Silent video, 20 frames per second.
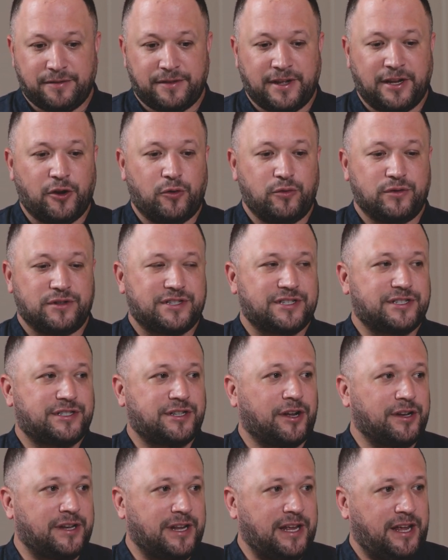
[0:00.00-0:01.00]
they don't
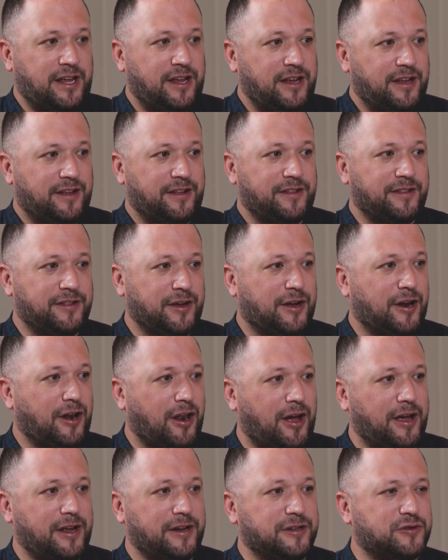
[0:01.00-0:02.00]
study the
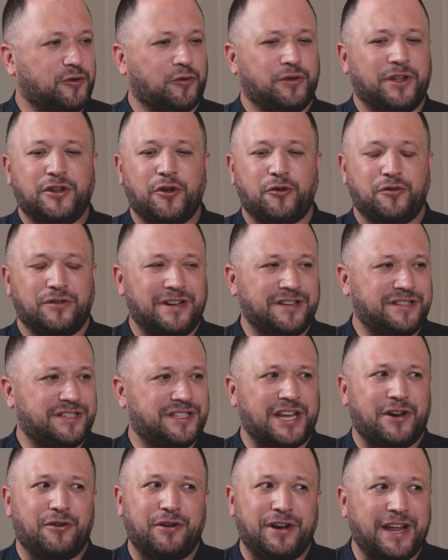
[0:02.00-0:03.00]
client, or they don't
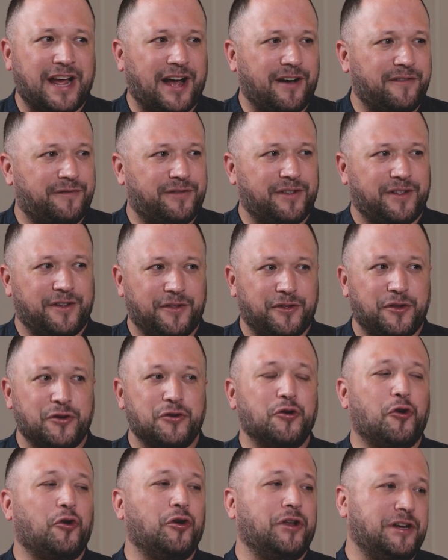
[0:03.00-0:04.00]
necessarily have the
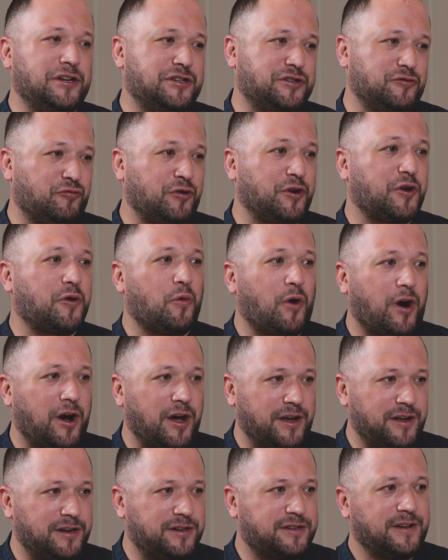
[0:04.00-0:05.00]
knowledge
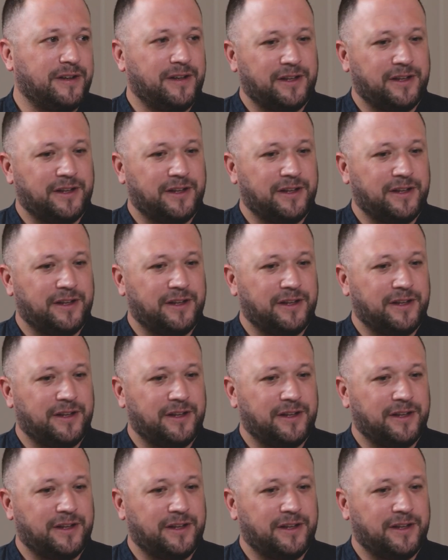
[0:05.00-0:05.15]
required